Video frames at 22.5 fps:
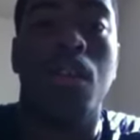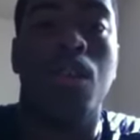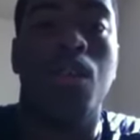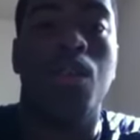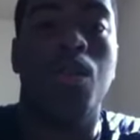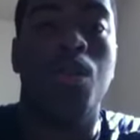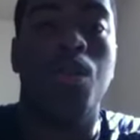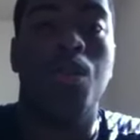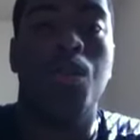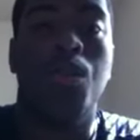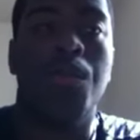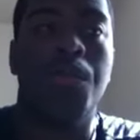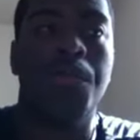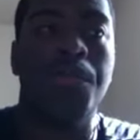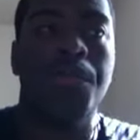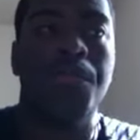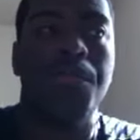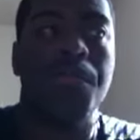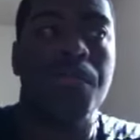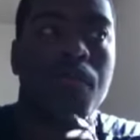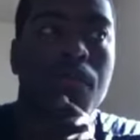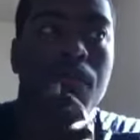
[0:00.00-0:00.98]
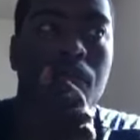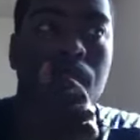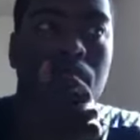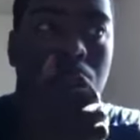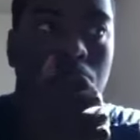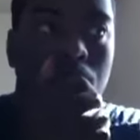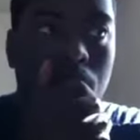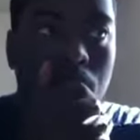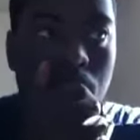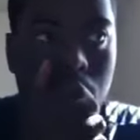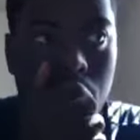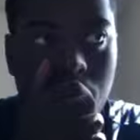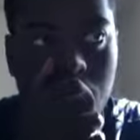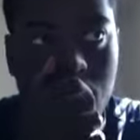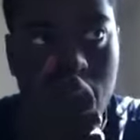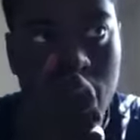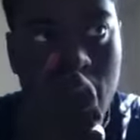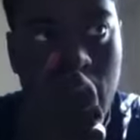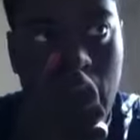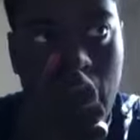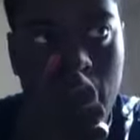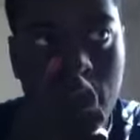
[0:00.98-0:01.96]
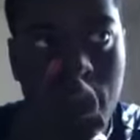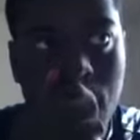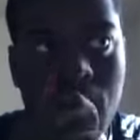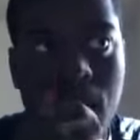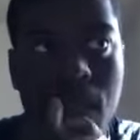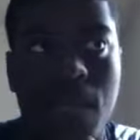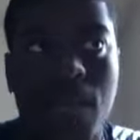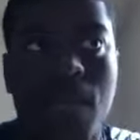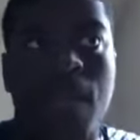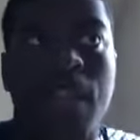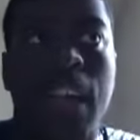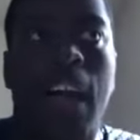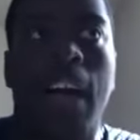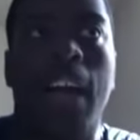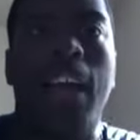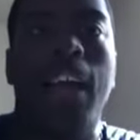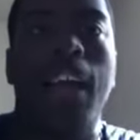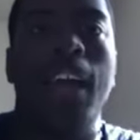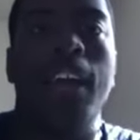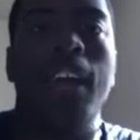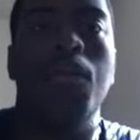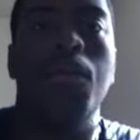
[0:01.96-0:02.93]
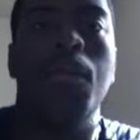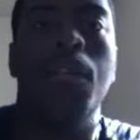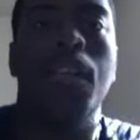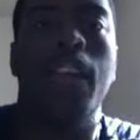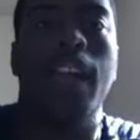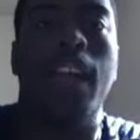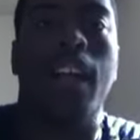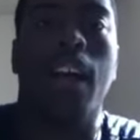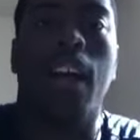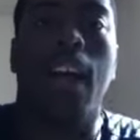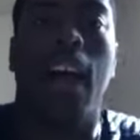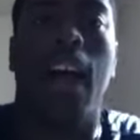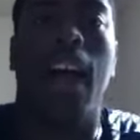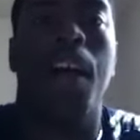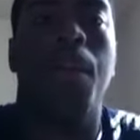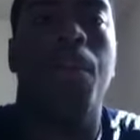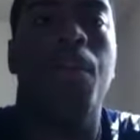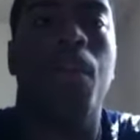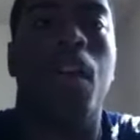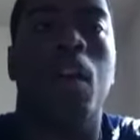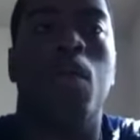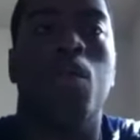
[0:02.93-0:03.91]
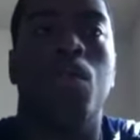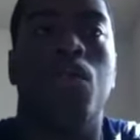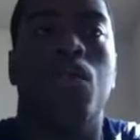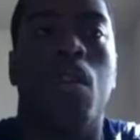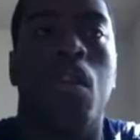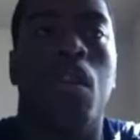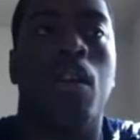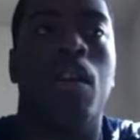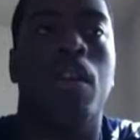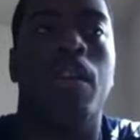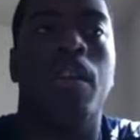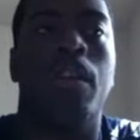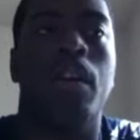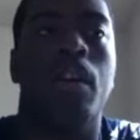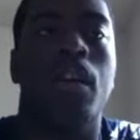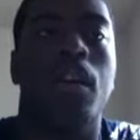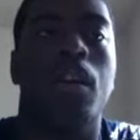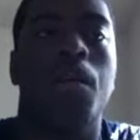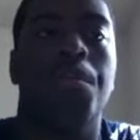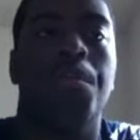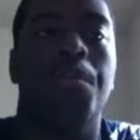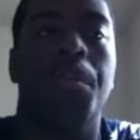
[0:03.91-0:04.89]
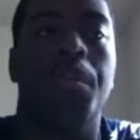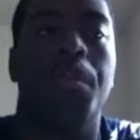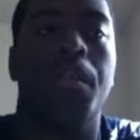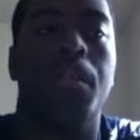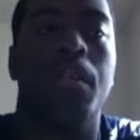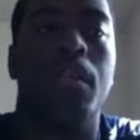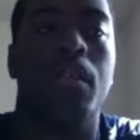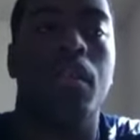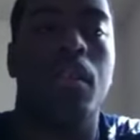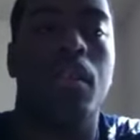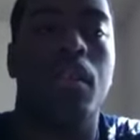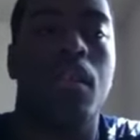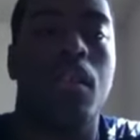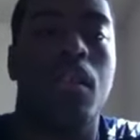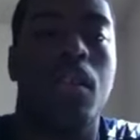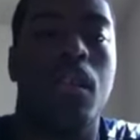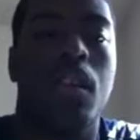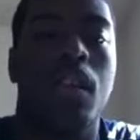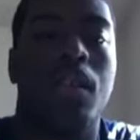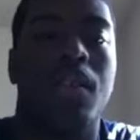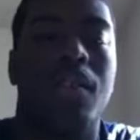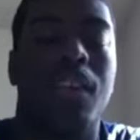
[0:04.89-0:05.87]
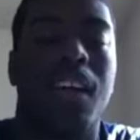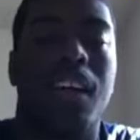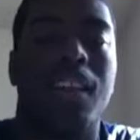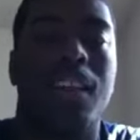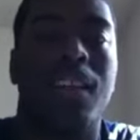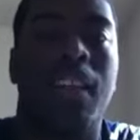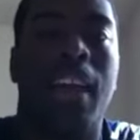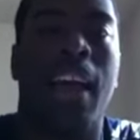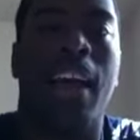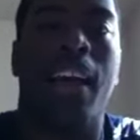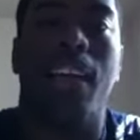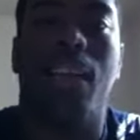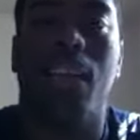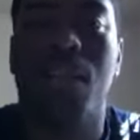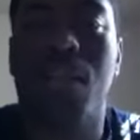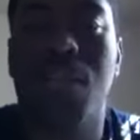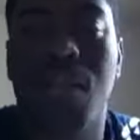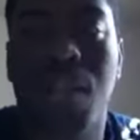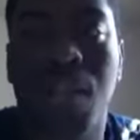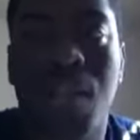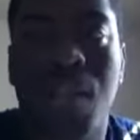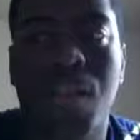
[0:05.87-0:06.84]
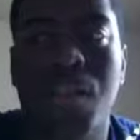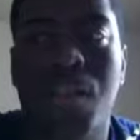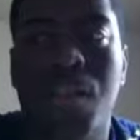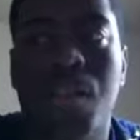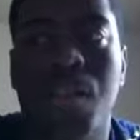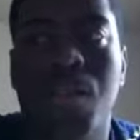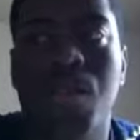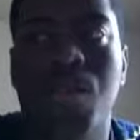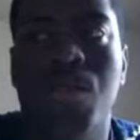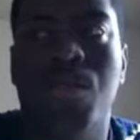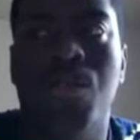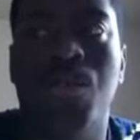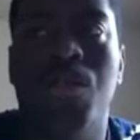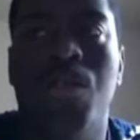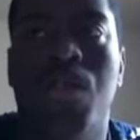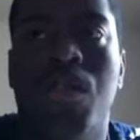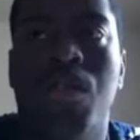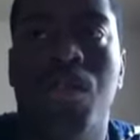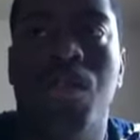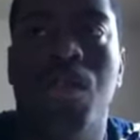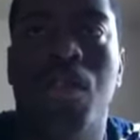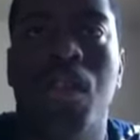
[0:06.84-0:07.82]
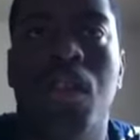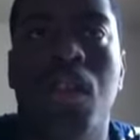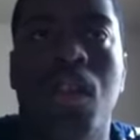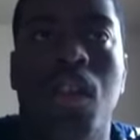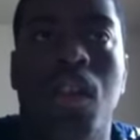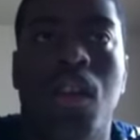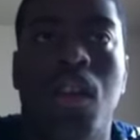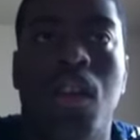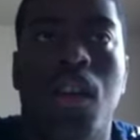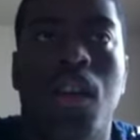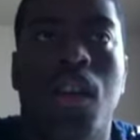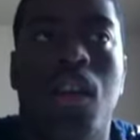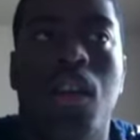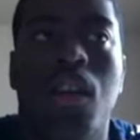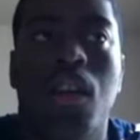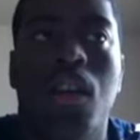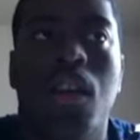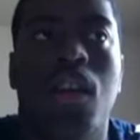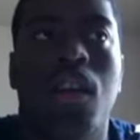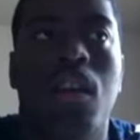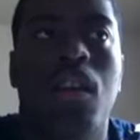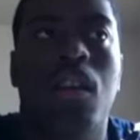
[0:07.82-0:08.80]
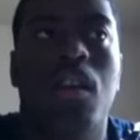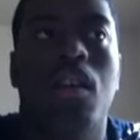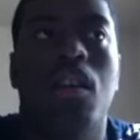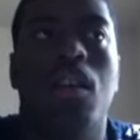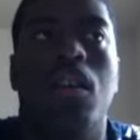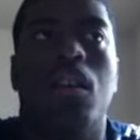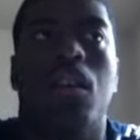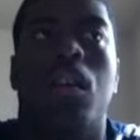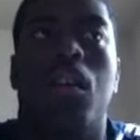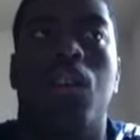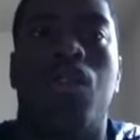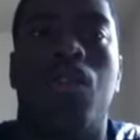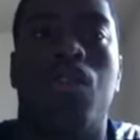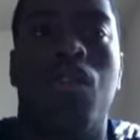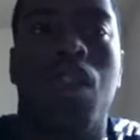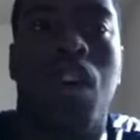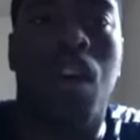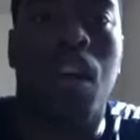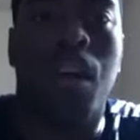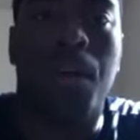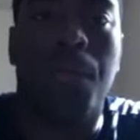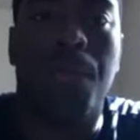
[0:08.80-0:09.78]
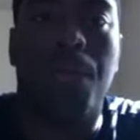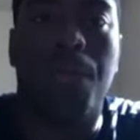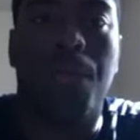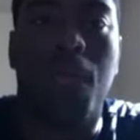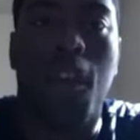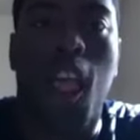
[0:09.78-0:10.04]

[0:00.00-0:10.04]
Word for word: you it's actually not it was like I thought it was hard, but it's not that hard to do. You just get your tongue,